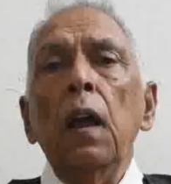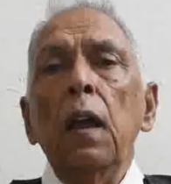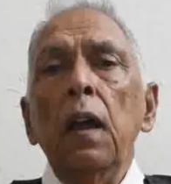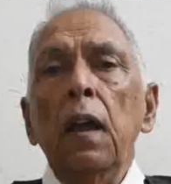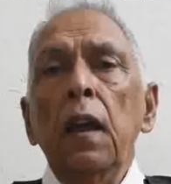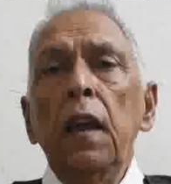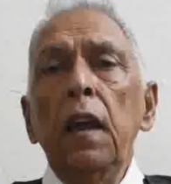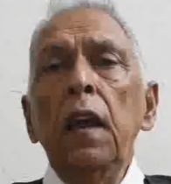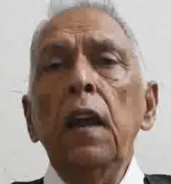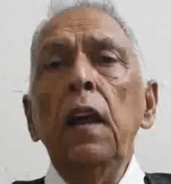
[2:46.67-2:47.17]

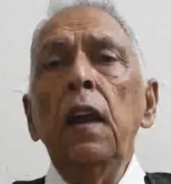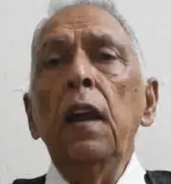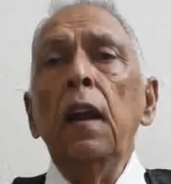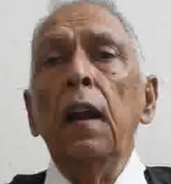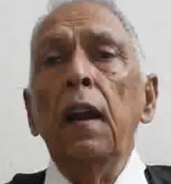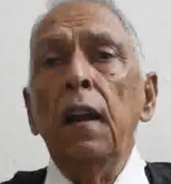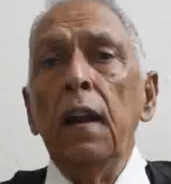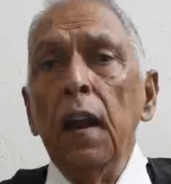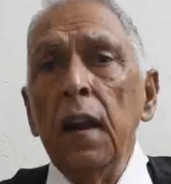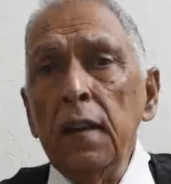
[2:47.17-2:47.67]

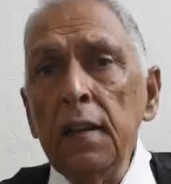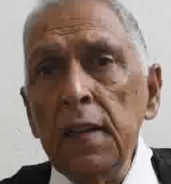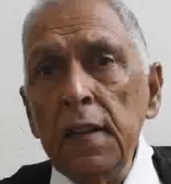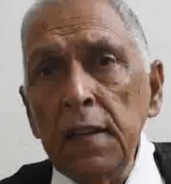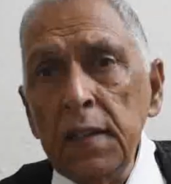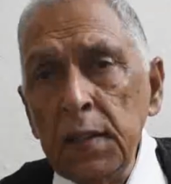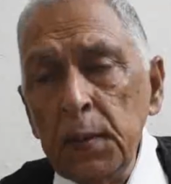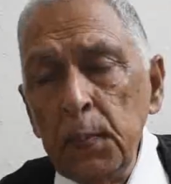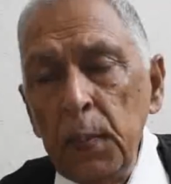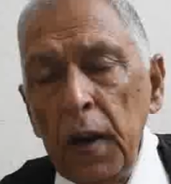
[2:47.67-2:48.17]
He doesn't
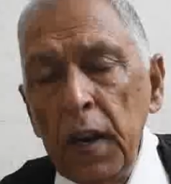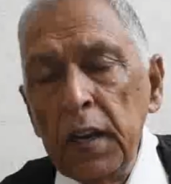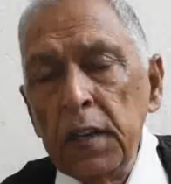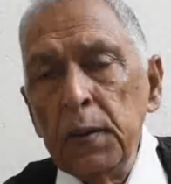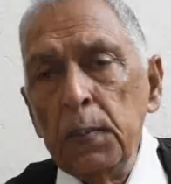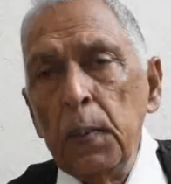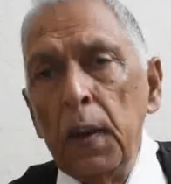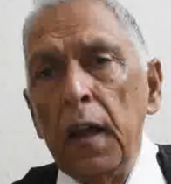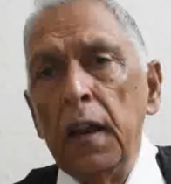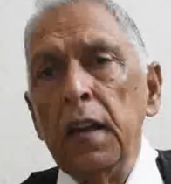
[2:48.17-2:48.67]
speak
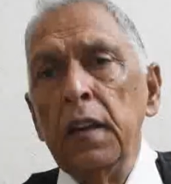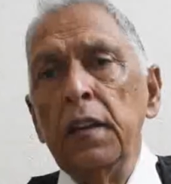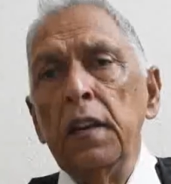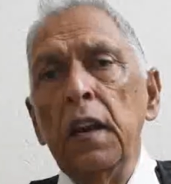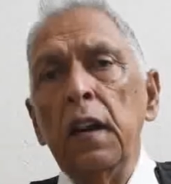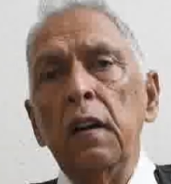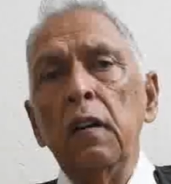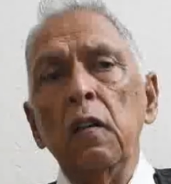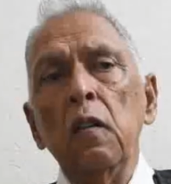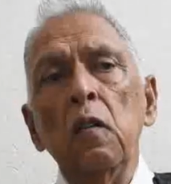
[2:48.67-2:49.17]
Spanish
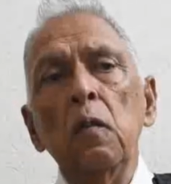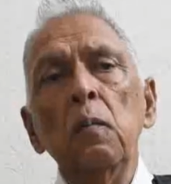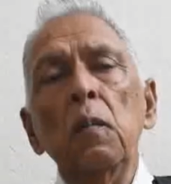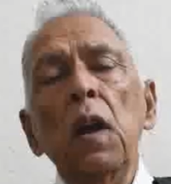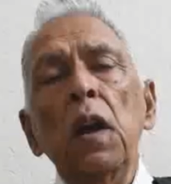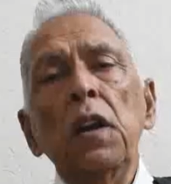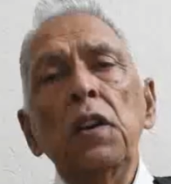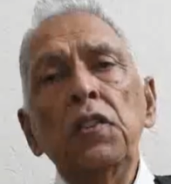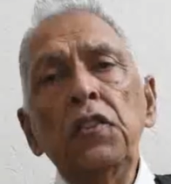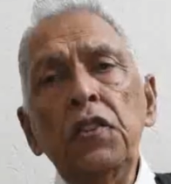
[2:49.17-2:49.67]
at home.
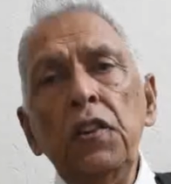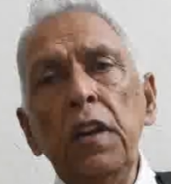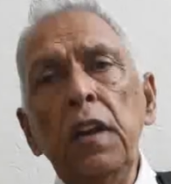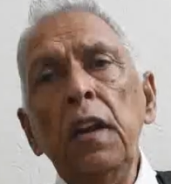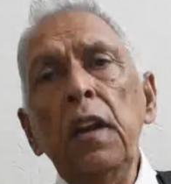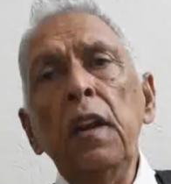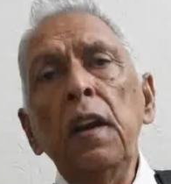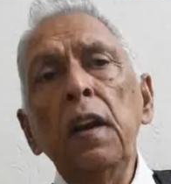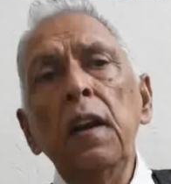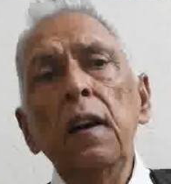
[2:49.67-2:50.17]

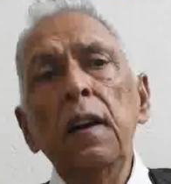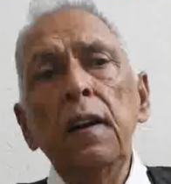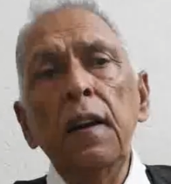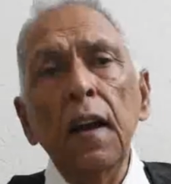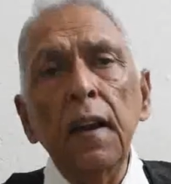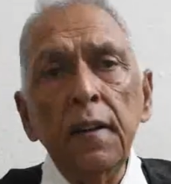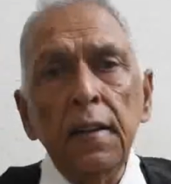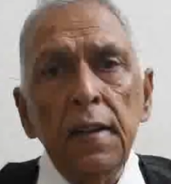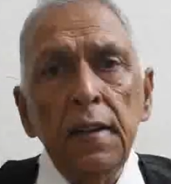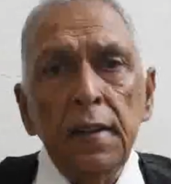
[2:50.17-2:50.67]
She
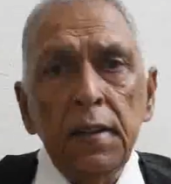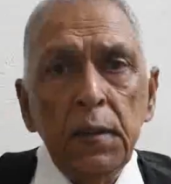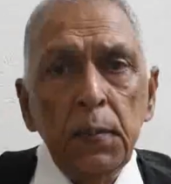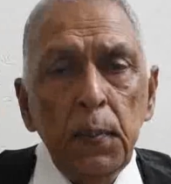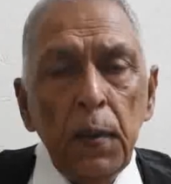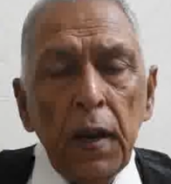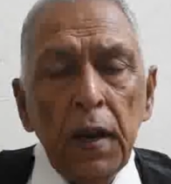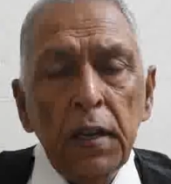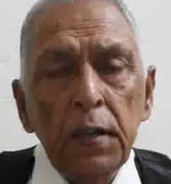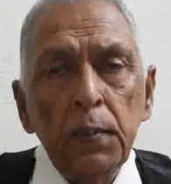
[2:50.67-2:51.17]
doesn't
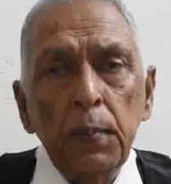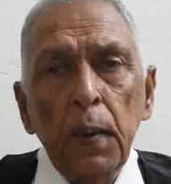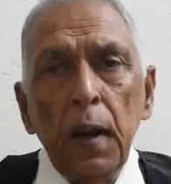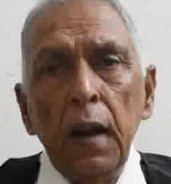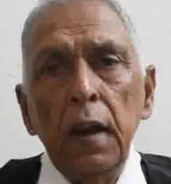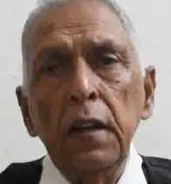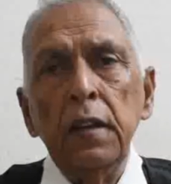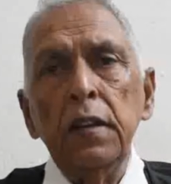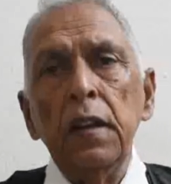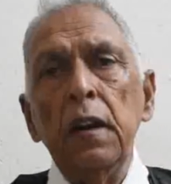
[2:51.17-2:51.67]
speak
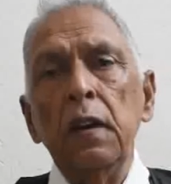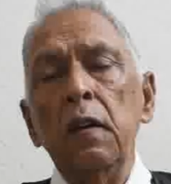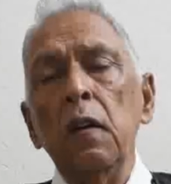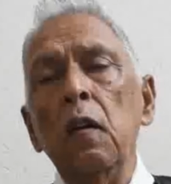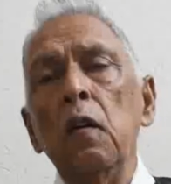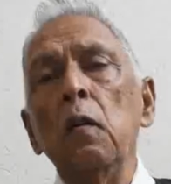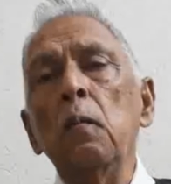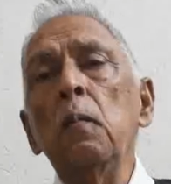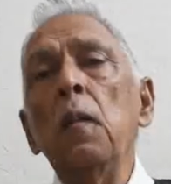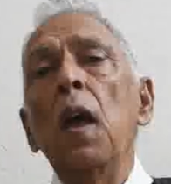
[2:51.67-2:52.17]
Spanish at
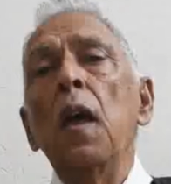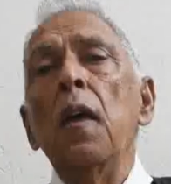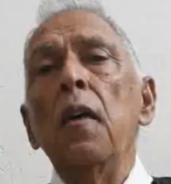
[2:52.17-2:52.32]
home.